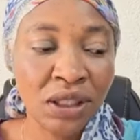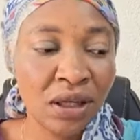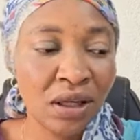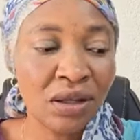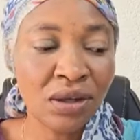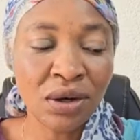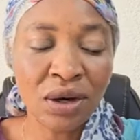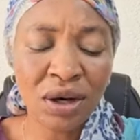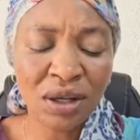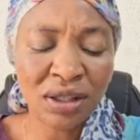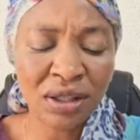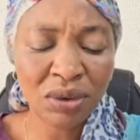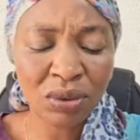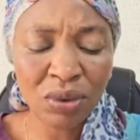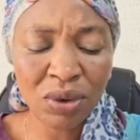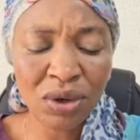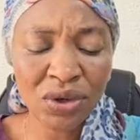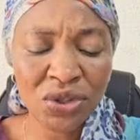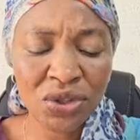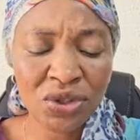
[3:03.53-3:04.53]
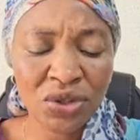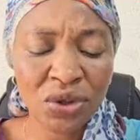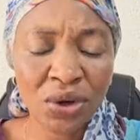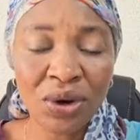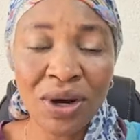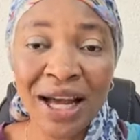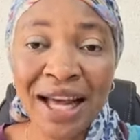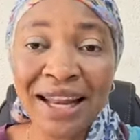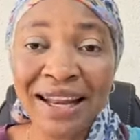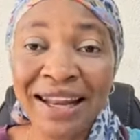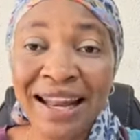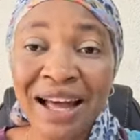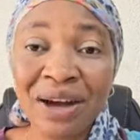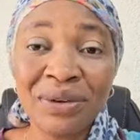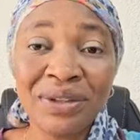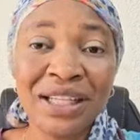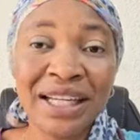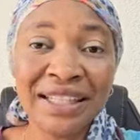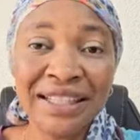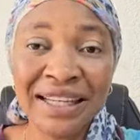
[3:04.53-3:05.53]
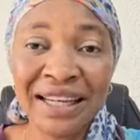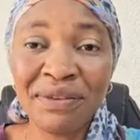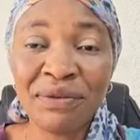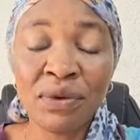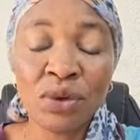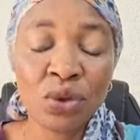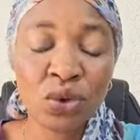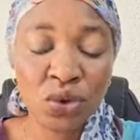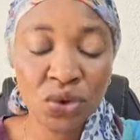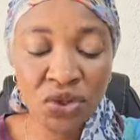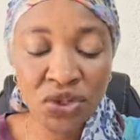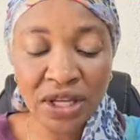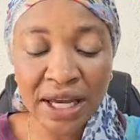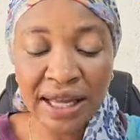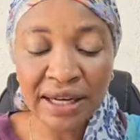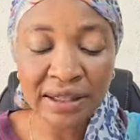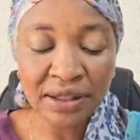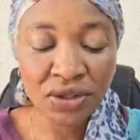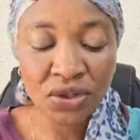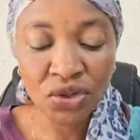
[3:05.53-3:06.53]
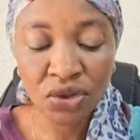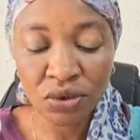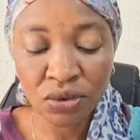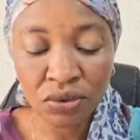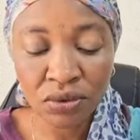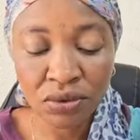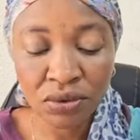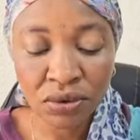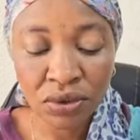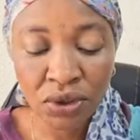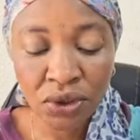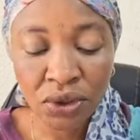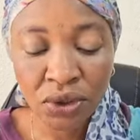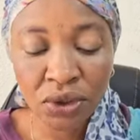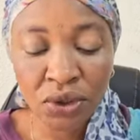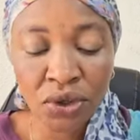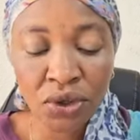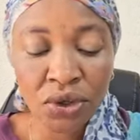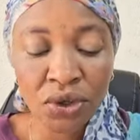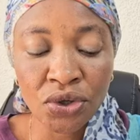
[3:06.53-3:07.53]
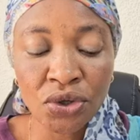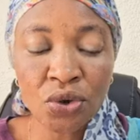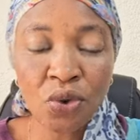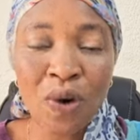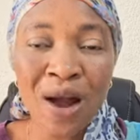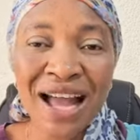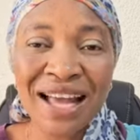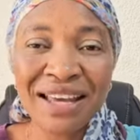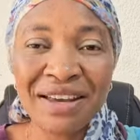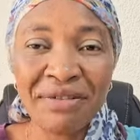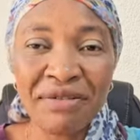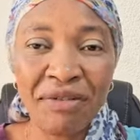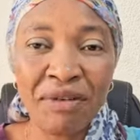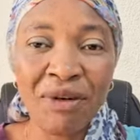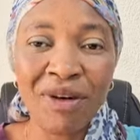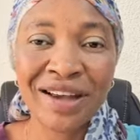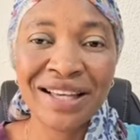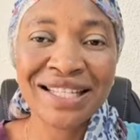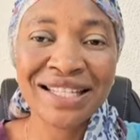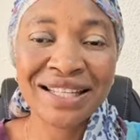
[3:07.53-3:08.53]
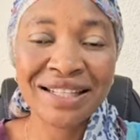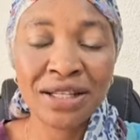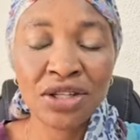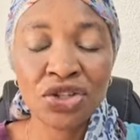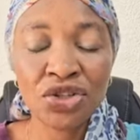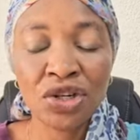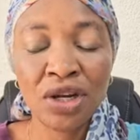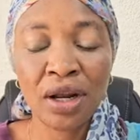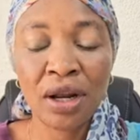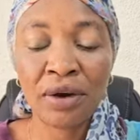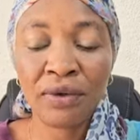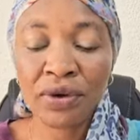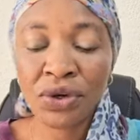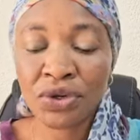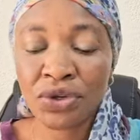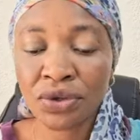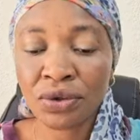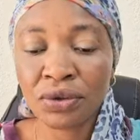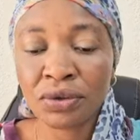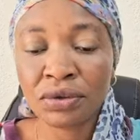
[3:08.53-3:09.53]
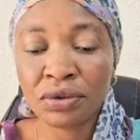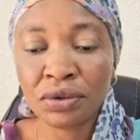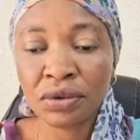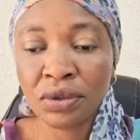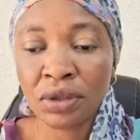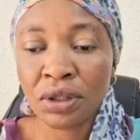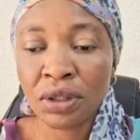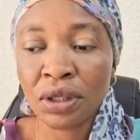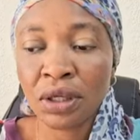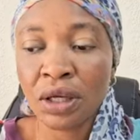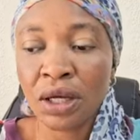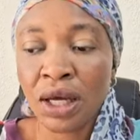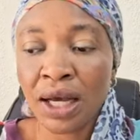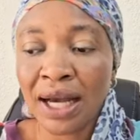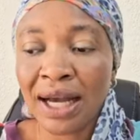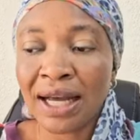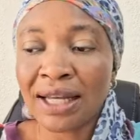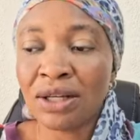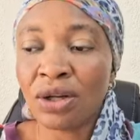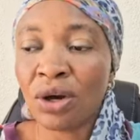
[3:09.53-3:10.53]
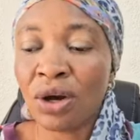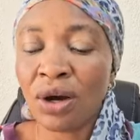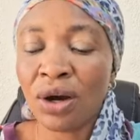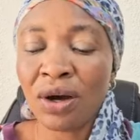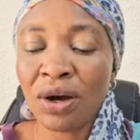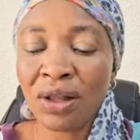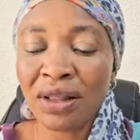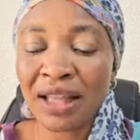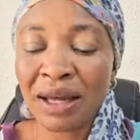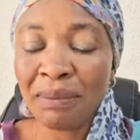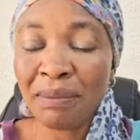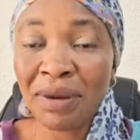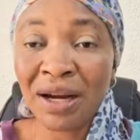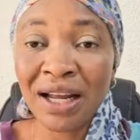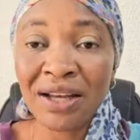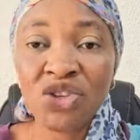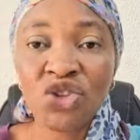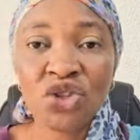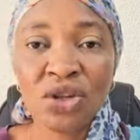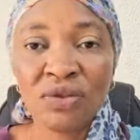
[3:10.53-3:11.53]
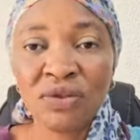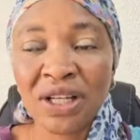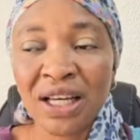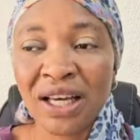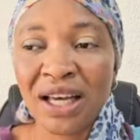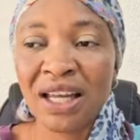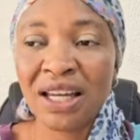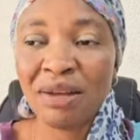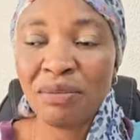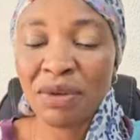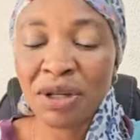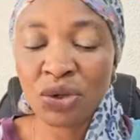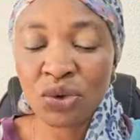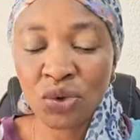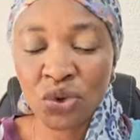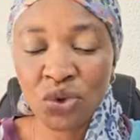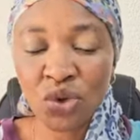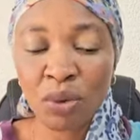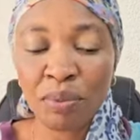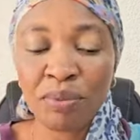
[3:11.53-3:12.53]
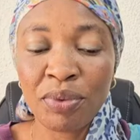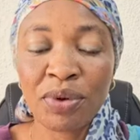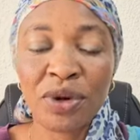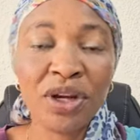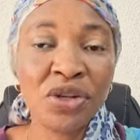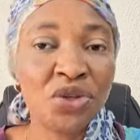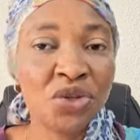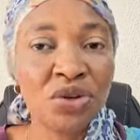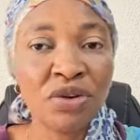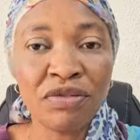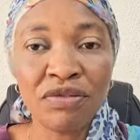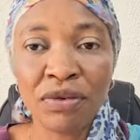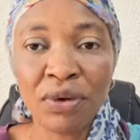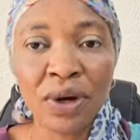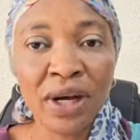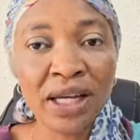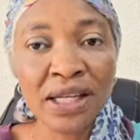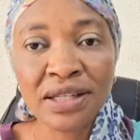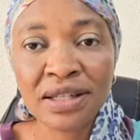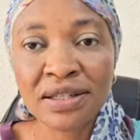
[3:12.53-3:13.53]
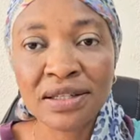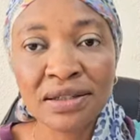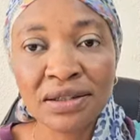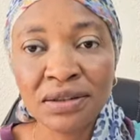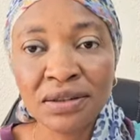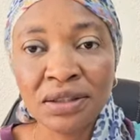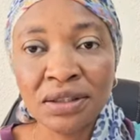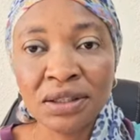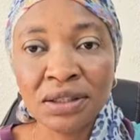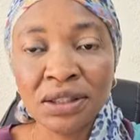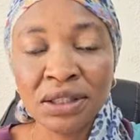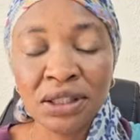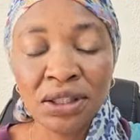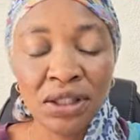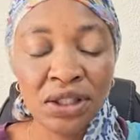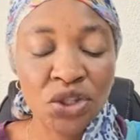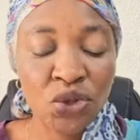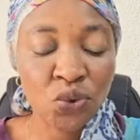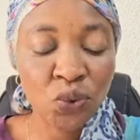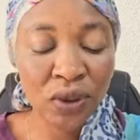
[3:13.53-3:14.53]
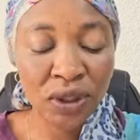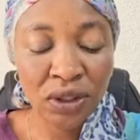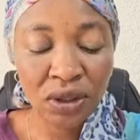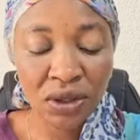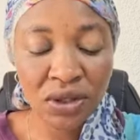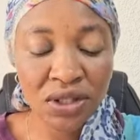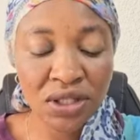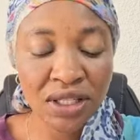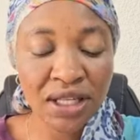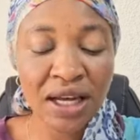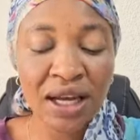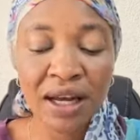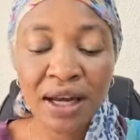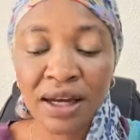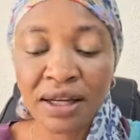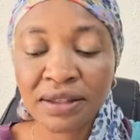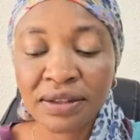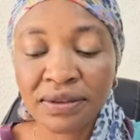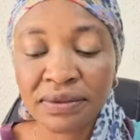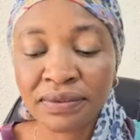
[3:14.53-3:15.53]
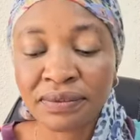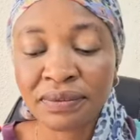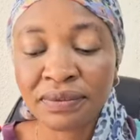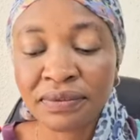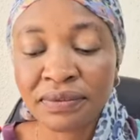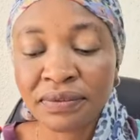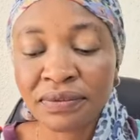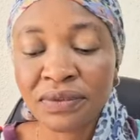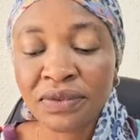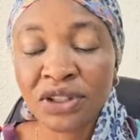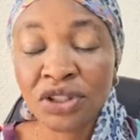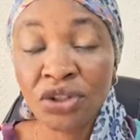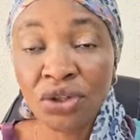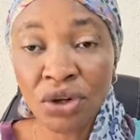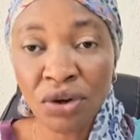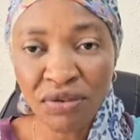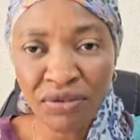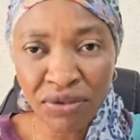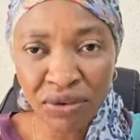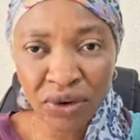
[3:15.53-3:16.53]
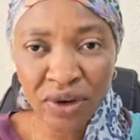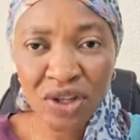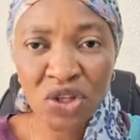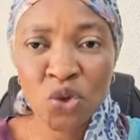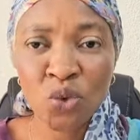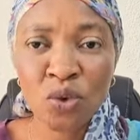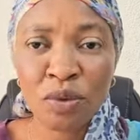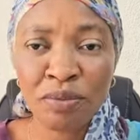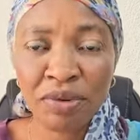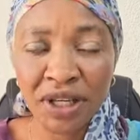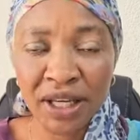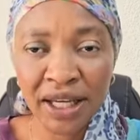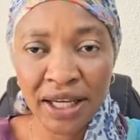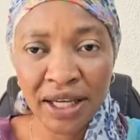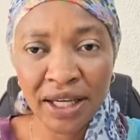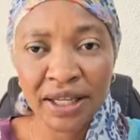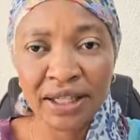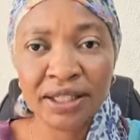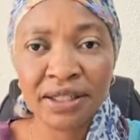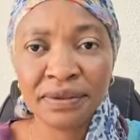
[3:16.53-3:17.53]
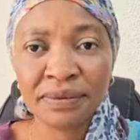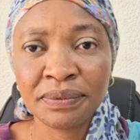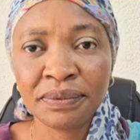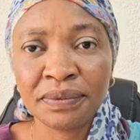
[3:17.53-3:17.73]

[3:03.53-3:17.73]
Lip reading: In other words, don't allow the devil to silence you. You are a voice in this generation. And all the plans of the enemy to suppress your voice, it will not stand. Your voice will be heard.